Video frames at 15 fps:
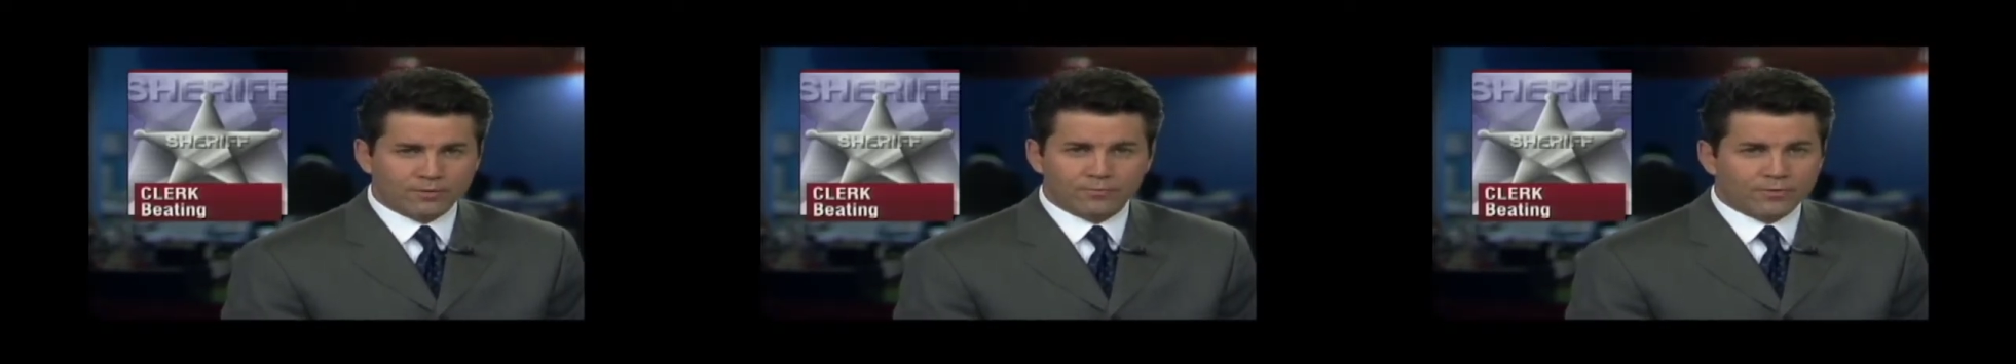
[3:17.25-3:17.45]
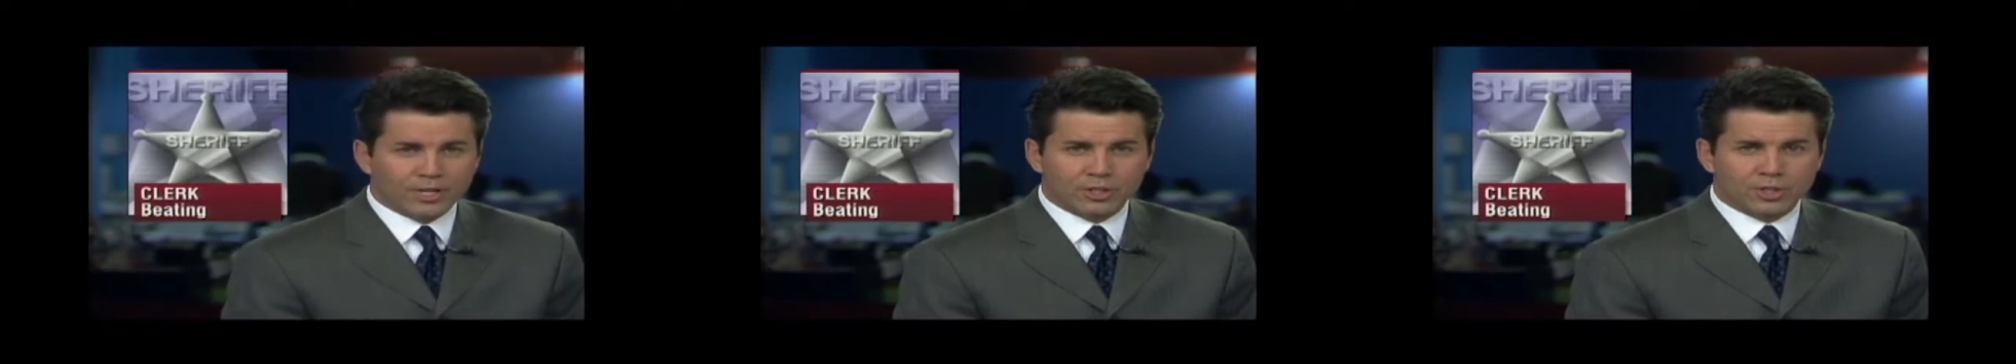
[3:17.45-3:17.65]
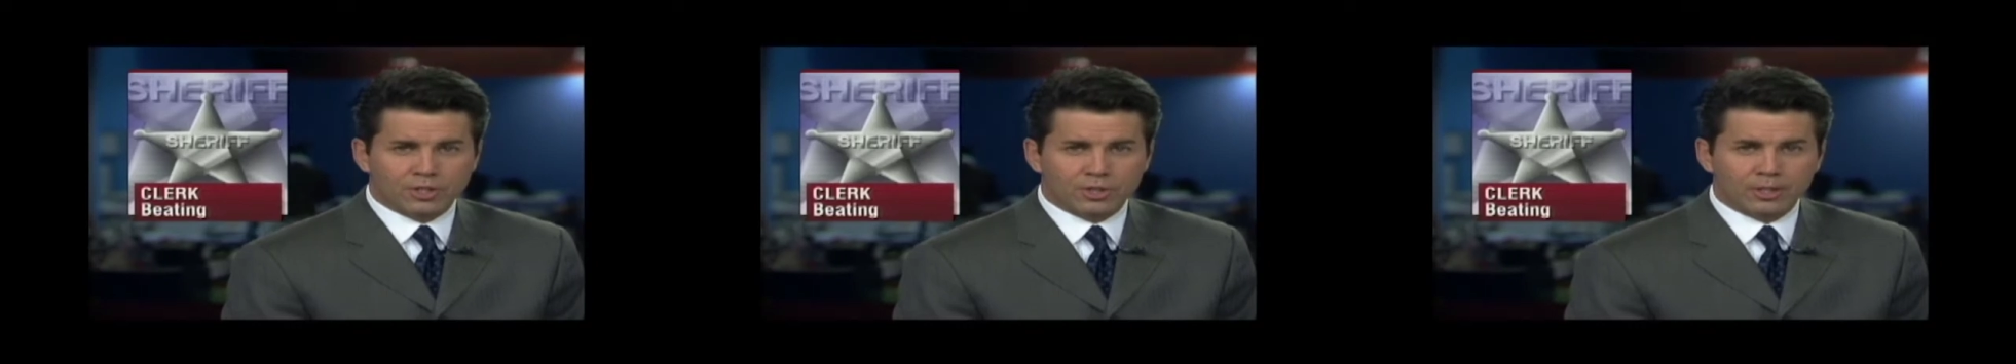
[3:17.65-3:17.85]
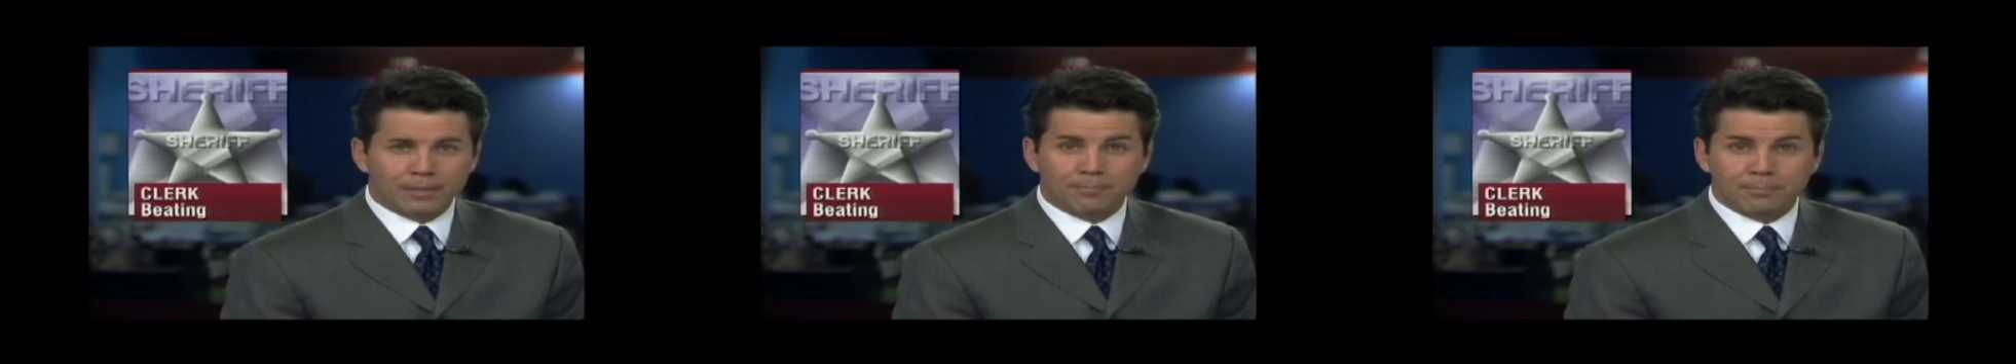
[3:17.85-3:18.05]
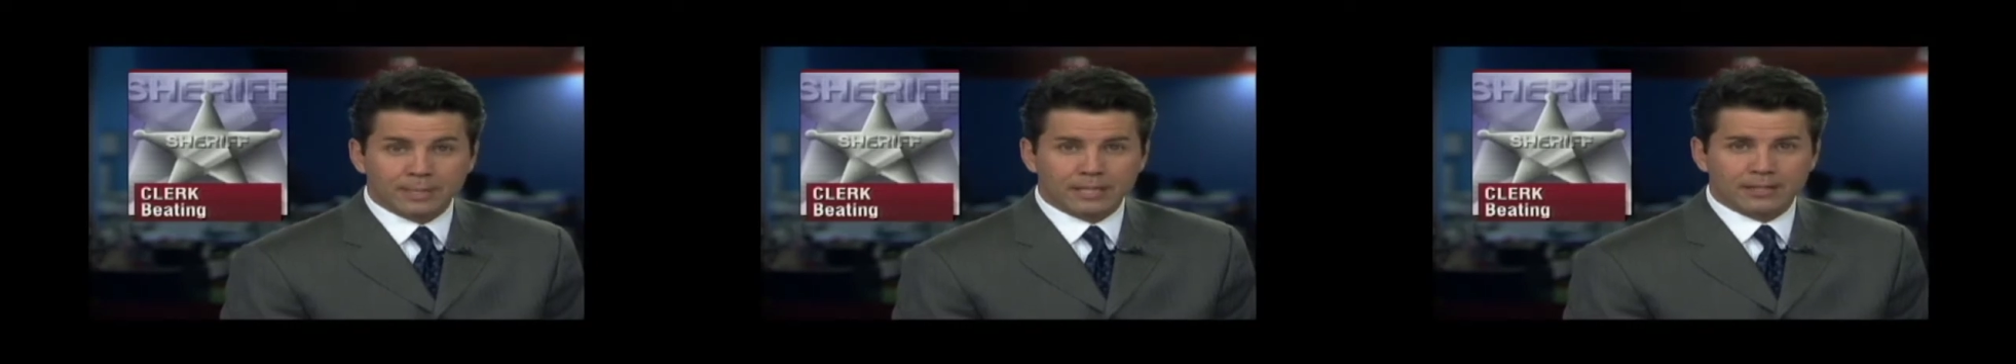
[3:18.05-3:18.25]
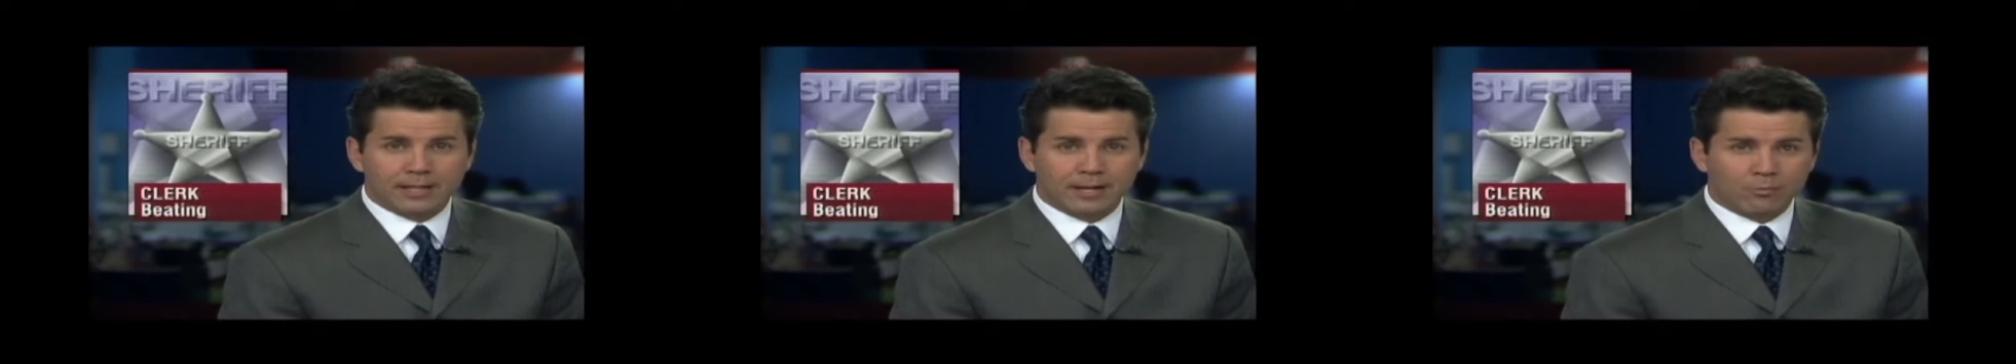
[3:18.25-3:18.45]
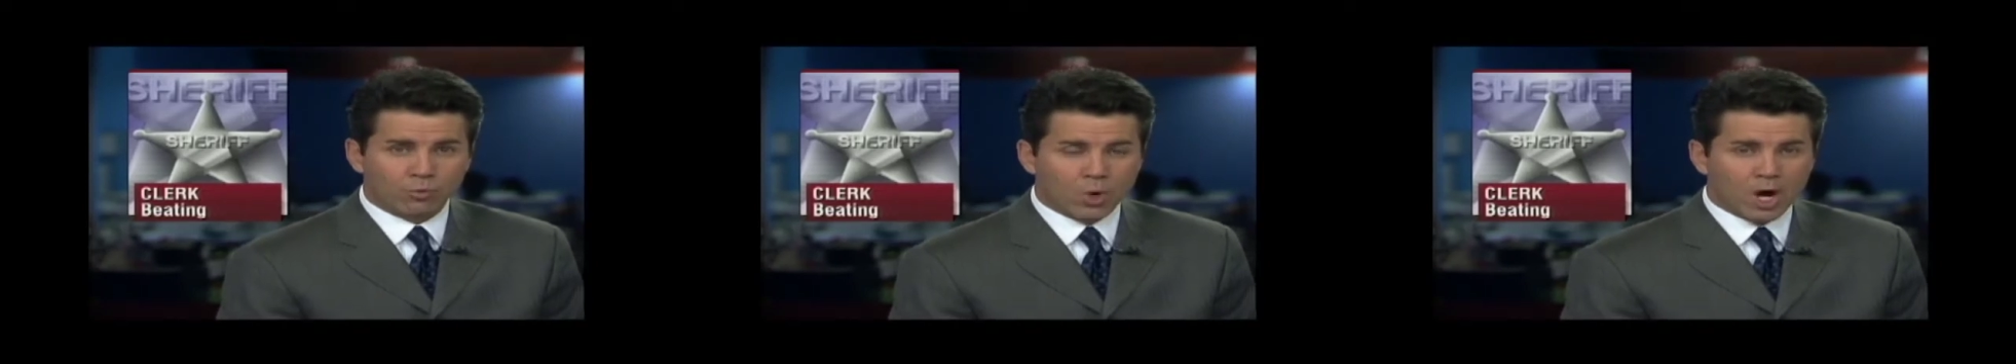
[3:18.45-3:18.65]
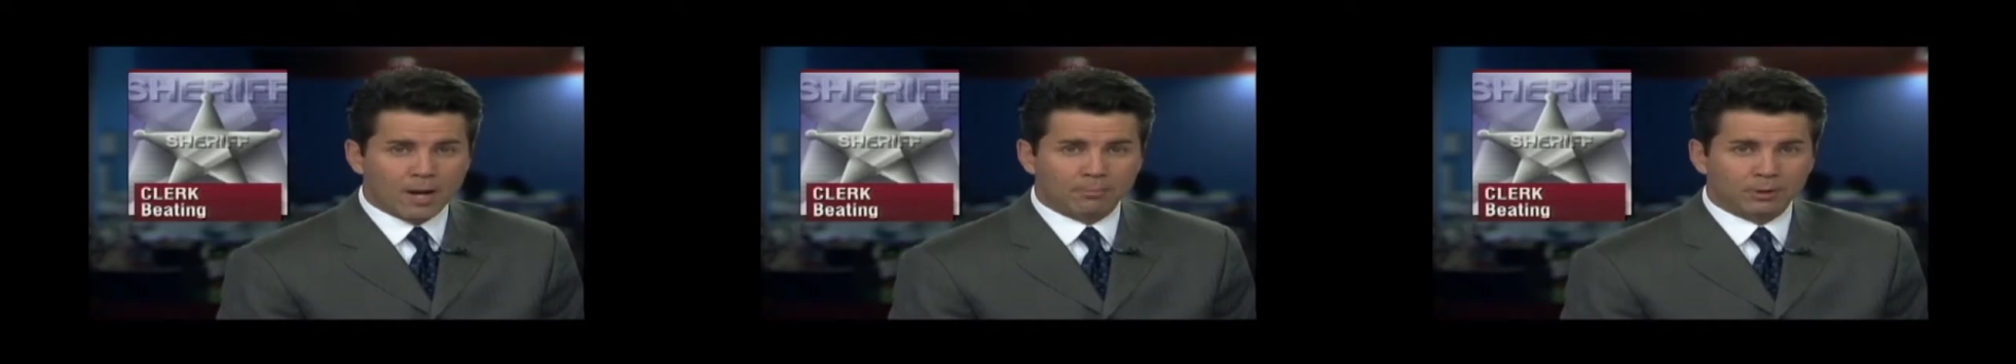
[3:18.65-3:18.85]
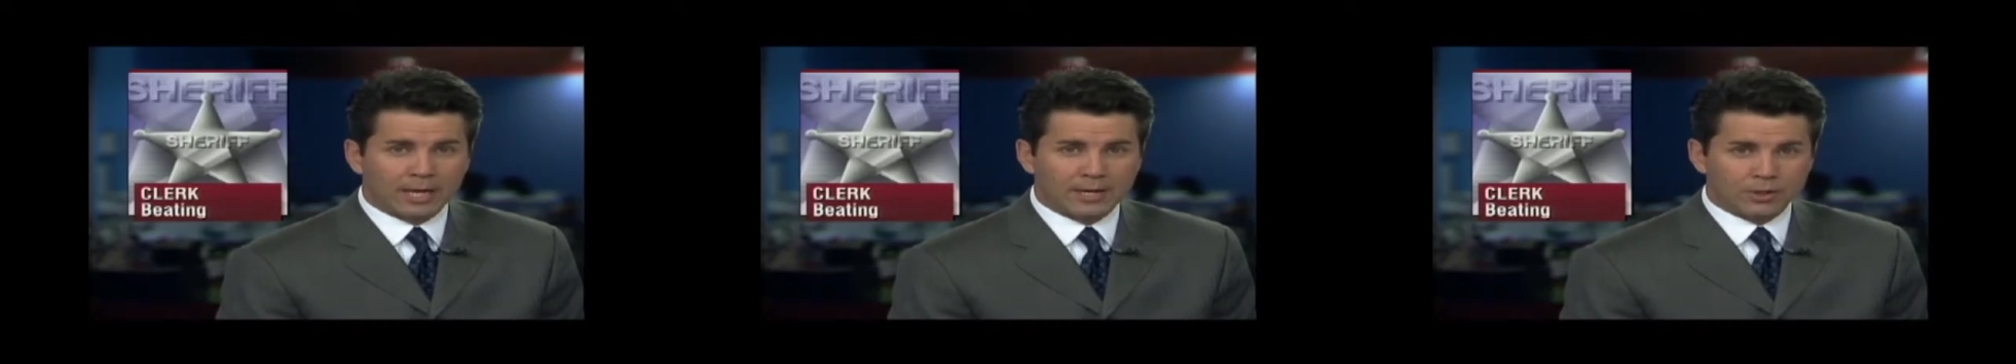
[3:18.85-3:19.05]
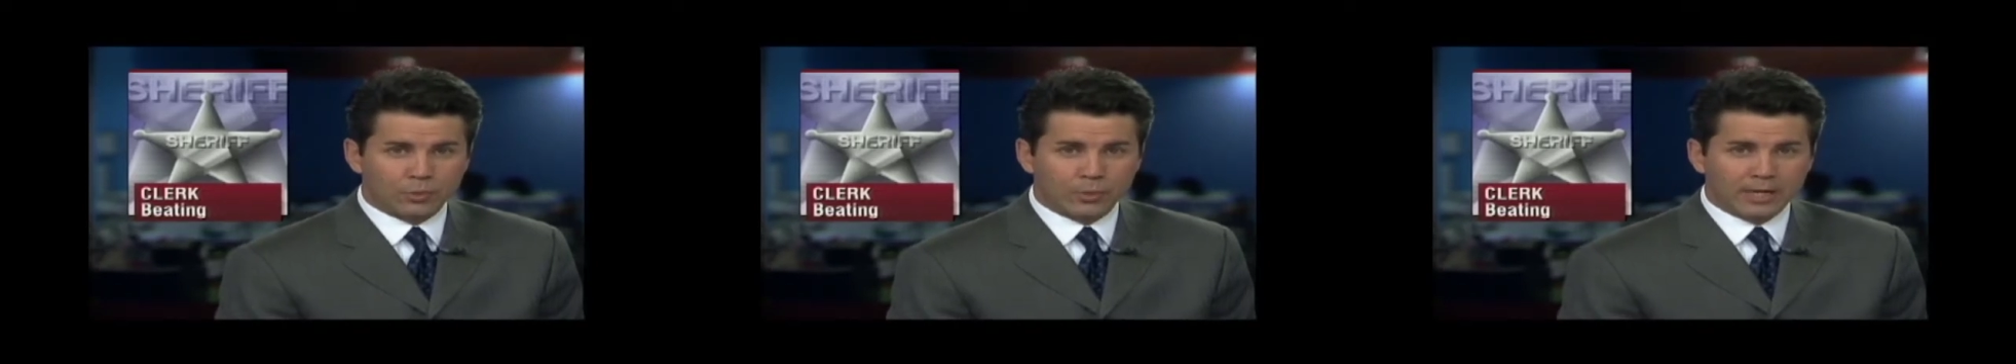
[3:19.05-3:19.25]
viciously beaten and robbed
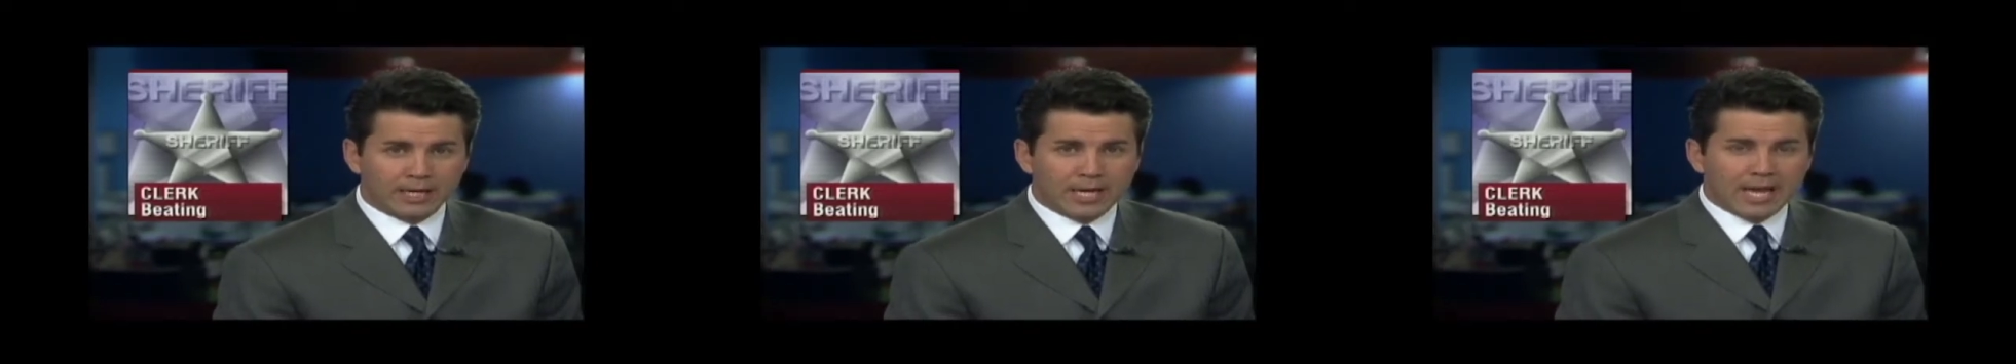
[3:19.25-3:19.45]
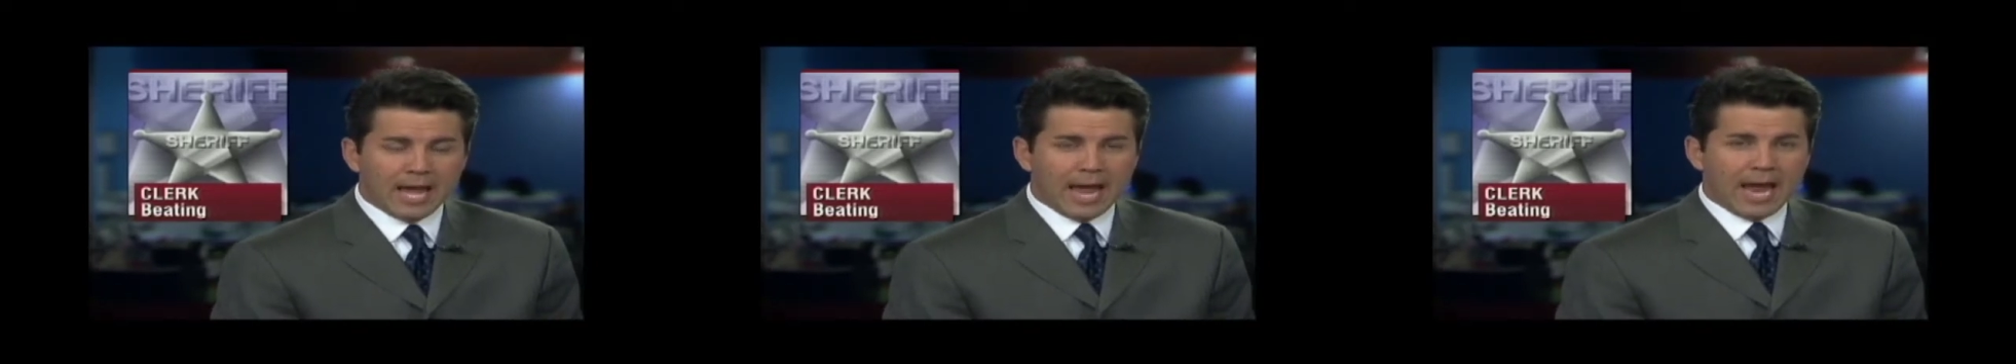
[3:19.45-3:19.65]
last week,